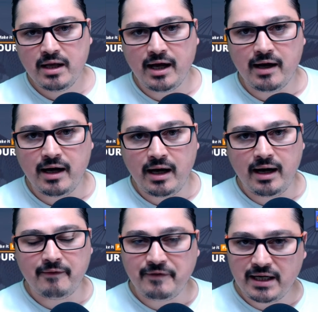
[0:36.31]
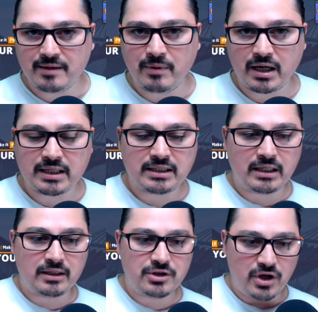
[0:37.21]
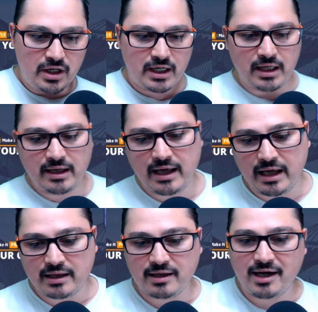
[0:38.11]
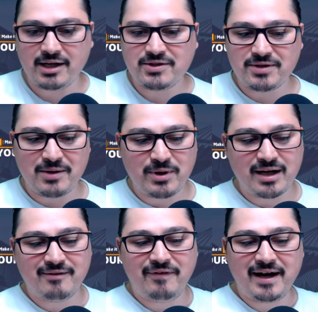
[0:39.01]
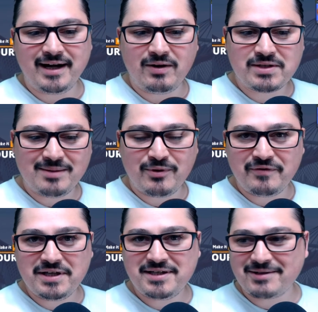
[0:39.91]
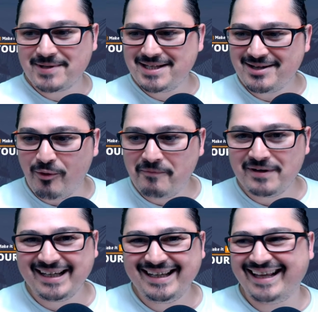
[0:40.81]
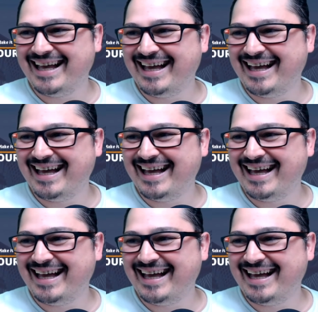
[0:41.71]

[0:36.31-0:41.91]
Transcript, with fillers: uh, affiliate marketing journey, and uh, today we're gonna find out some of his secrets, hopefully.